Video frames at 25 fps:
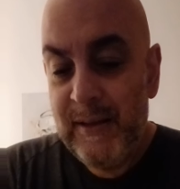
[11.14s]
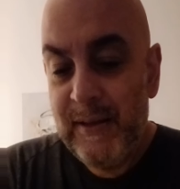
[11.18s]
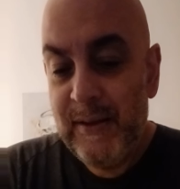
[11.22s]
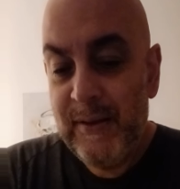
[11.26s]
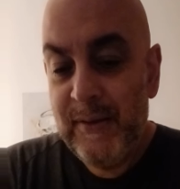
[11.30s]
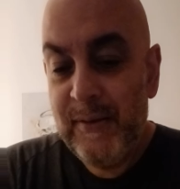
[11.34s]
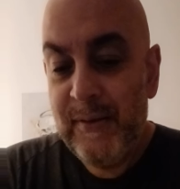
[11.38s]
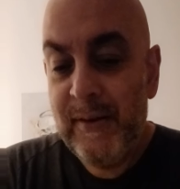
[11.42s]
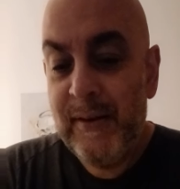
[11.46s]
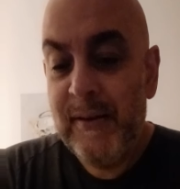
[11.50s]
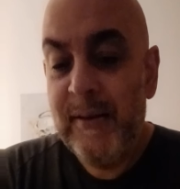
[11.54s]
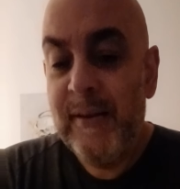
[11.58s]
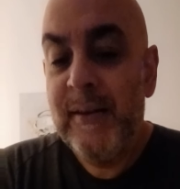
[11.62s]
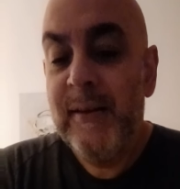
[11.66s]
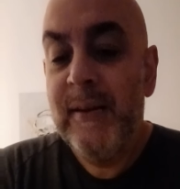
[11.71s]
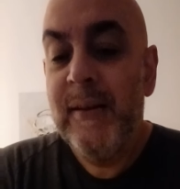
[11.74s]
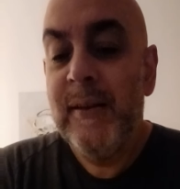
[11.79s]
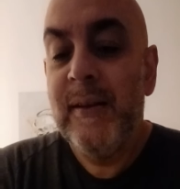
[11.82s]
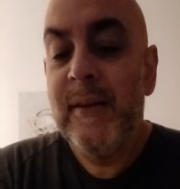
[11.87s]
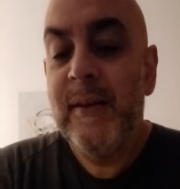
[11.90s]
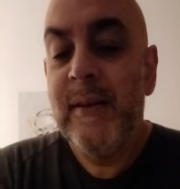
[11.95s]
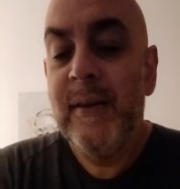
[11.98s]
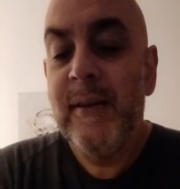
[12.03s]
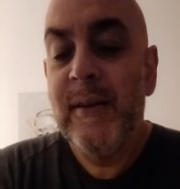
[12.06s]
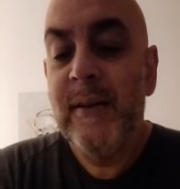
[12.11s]
All right.
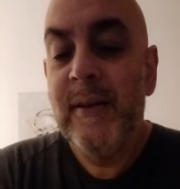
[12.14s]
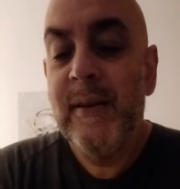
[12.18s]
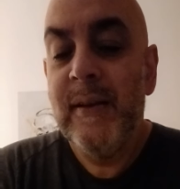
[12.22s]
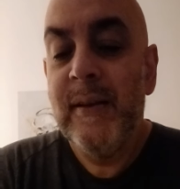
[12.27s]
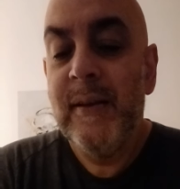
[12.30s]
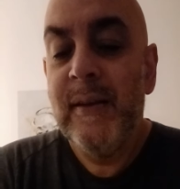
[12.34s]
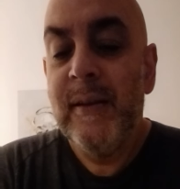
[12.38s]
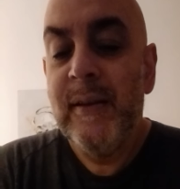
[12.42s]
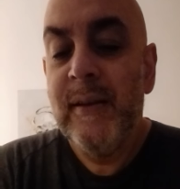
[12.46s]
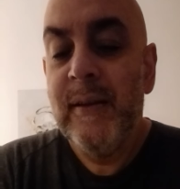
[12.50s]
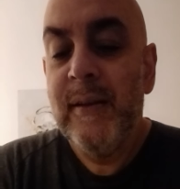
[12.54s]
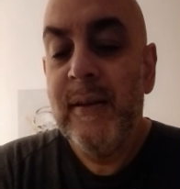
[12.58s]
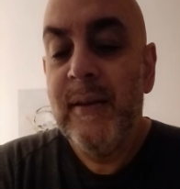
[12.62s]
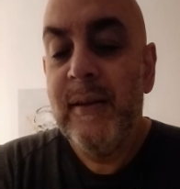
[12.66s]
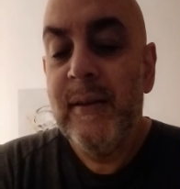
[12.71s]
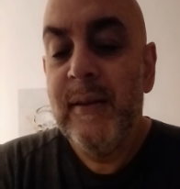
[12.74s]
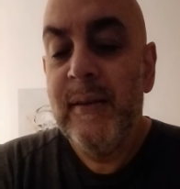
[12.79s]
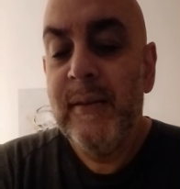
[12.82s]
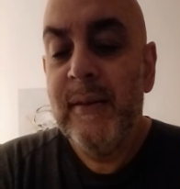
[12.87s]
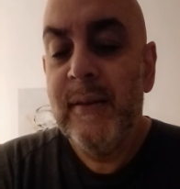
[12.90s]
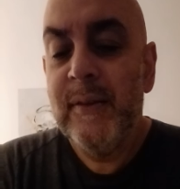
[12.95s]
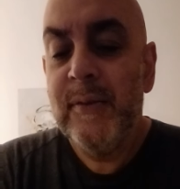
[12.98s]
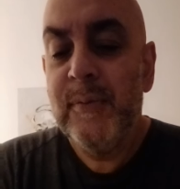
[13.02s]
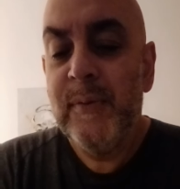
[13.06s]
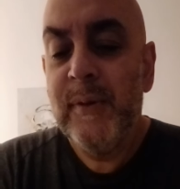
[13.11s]

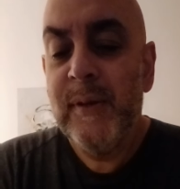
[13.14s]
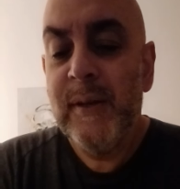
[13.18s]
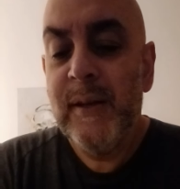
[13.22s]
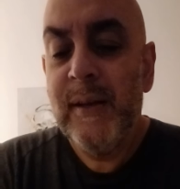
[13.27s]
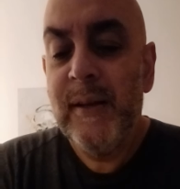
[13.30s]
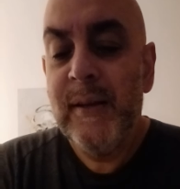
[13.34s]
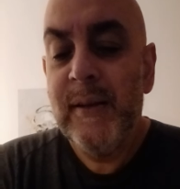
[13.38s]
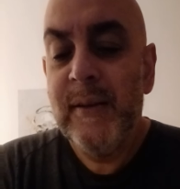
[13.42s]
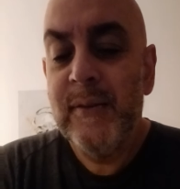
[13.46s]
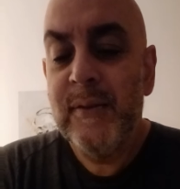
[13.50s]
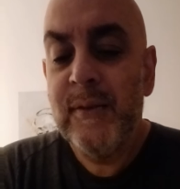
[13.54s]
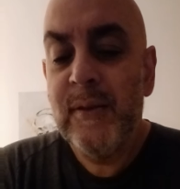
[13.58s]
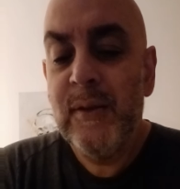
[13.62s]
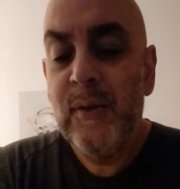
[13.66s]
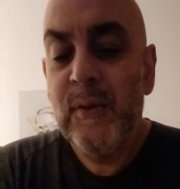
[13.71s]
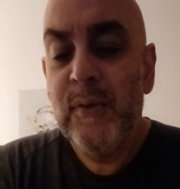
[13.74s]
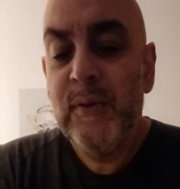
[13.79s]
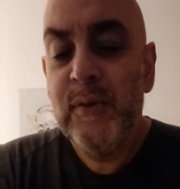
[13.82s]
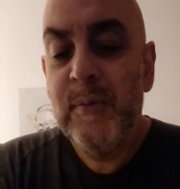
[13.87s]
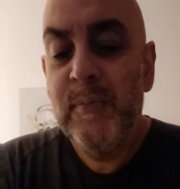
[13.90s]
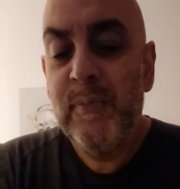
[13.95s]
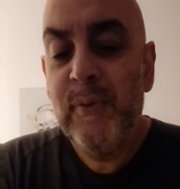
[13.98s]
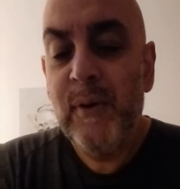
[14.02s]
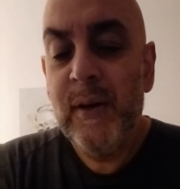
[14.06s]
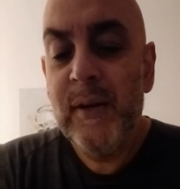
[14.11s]
Next one I got here is
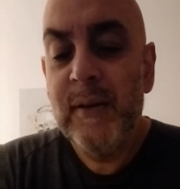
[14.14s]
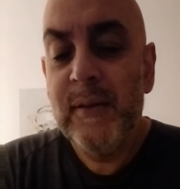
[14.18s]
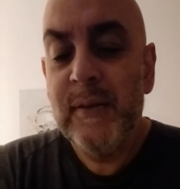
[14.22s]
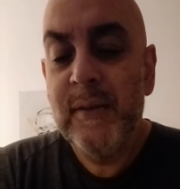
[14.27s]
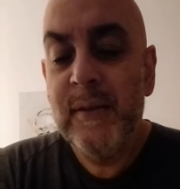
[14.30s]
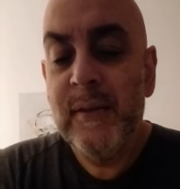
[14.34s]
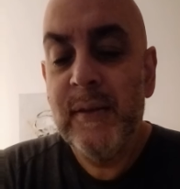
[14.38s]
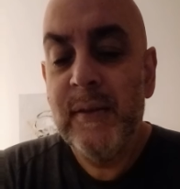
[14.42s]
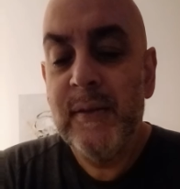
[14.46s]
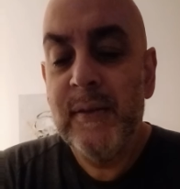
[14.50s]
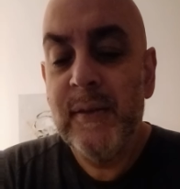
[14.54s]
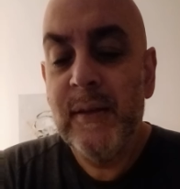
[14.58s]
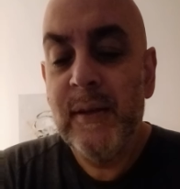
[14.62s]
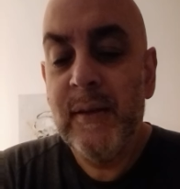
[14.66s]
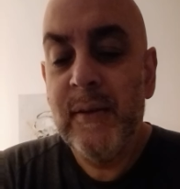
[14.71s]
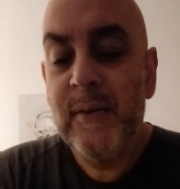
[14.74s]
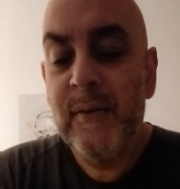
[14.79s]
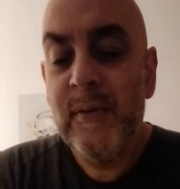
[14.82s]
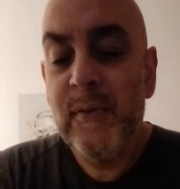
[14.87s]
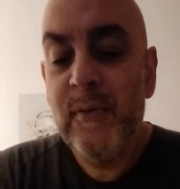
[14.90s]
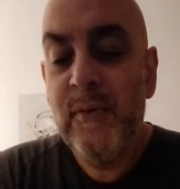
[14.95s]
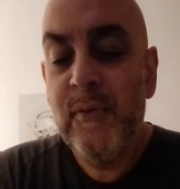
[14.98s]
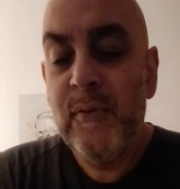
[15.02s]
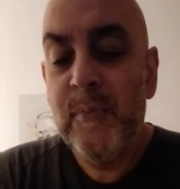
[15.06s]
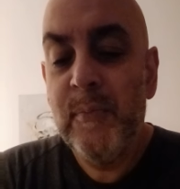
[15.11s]
closing process on
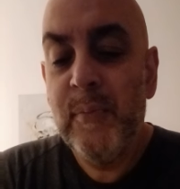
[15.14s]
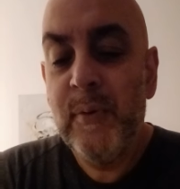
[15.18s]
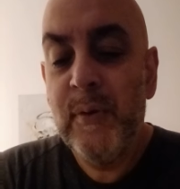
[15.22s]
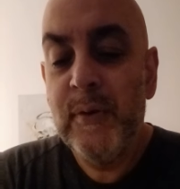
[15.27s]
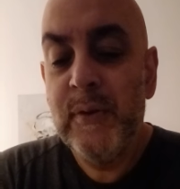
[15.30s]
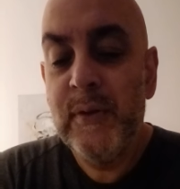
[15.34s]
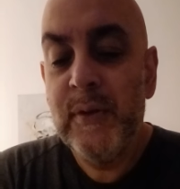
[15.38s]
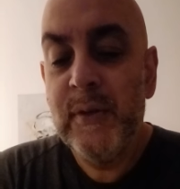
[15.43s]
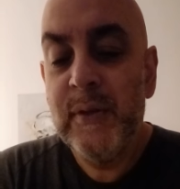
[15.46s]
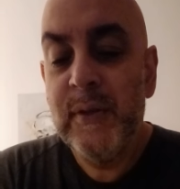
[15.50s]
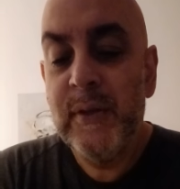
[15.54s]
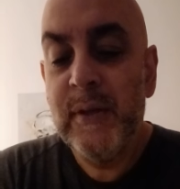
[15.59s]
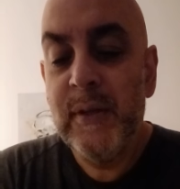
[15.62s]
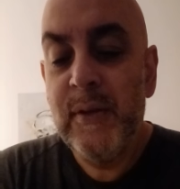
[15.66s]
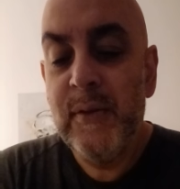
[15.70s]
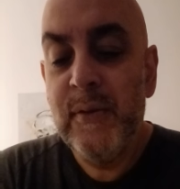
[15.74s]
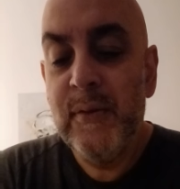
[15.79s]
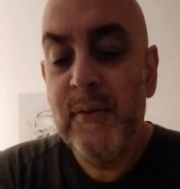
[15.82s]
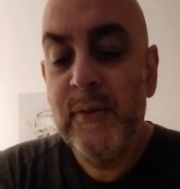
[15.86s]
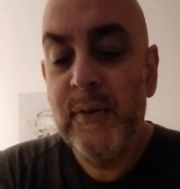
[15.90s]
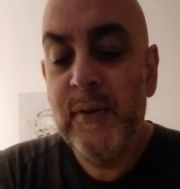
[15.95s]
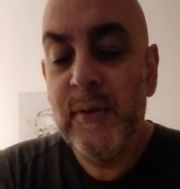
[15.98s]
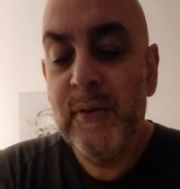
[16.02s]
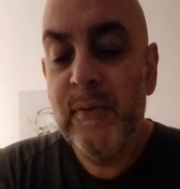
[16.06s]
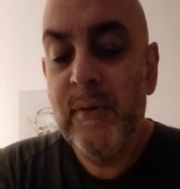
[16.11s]
home purchasing
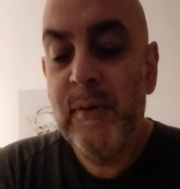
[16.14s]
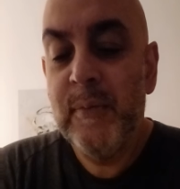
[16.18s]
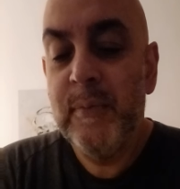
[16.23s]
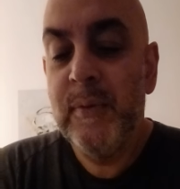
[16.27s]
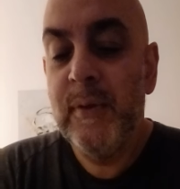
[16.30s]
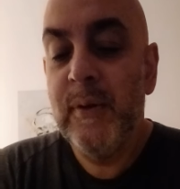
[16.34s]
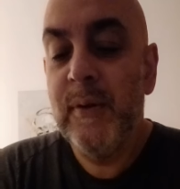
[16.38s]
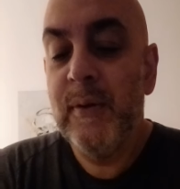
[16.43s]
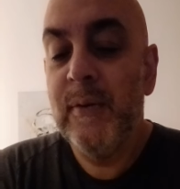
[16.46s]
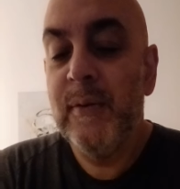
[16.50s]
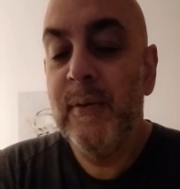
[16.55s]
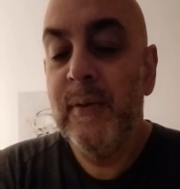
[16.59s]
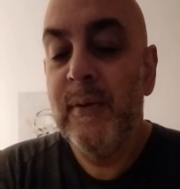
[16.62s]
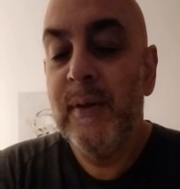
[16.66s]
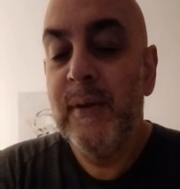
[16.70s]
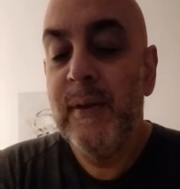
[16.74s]
using crypto.